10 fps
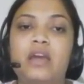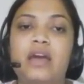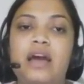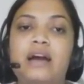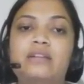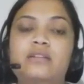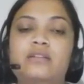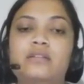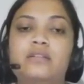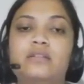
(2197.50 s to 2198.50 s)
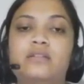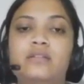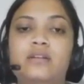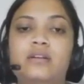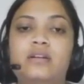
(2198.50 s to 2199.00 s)
and
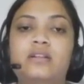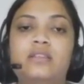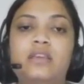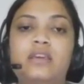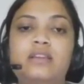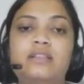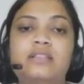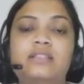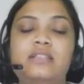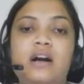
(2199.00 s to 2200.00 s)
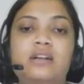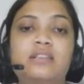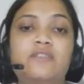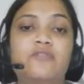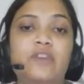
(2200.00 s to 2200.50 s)
the
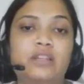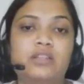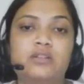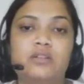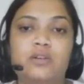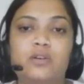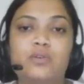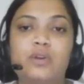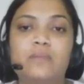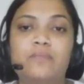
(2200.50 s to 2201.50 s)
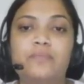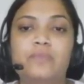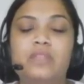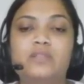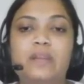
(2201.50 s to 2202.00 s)
Stark's effect. Okay,
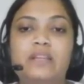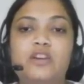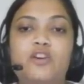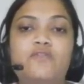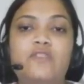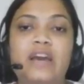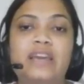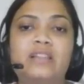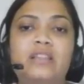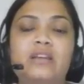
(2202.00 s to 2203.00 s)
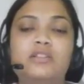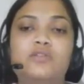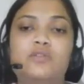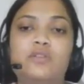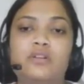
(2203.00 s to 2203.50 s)
the splitting of line, this
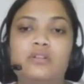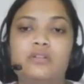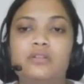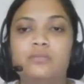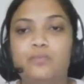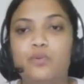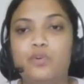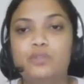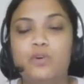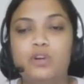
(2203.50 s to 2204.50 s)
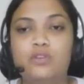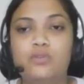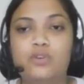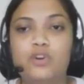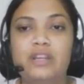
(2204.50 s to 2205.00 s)
Bohr's model
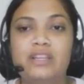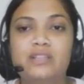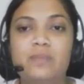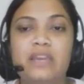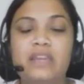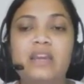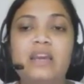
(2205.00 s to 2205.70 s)
could not explain,